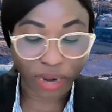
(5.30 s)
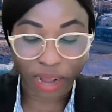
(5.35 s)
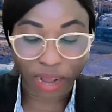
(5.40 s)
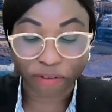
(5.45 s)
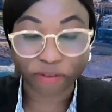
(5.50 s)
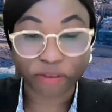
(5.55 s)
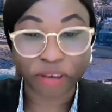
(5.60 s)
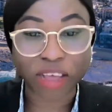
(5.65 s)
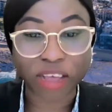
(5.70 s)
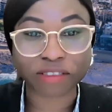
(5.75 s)
with our
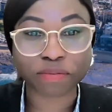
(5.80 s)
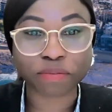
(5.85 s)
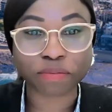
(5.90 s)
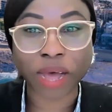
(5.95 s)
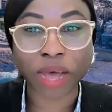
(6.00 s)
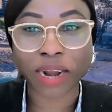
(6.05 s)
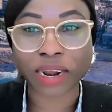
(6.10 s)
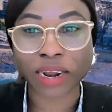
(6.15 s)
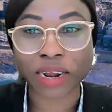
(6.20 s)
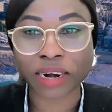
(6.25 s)
first
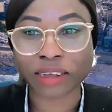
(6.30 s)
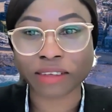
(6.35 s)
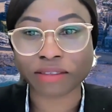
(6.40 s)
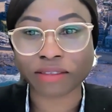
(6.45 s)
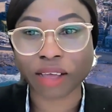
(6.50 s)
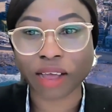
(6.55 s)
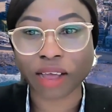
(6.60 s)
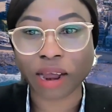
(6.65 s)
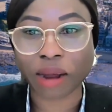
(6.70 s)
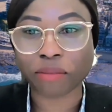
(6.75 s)

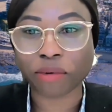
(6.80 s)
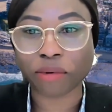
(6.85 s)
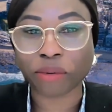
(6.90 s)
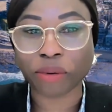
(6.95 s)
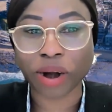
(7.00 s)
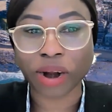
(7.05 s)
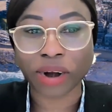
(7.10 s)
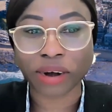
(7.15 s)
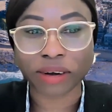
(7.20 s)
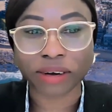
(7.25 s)
panelist,
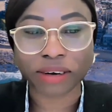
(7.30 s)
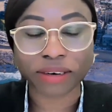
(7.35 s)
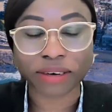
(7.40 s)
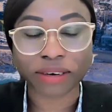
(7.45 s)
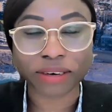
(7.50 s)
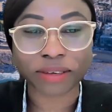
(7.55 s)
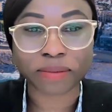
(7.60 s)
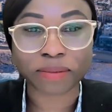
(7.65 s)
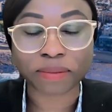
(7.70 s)
Rade.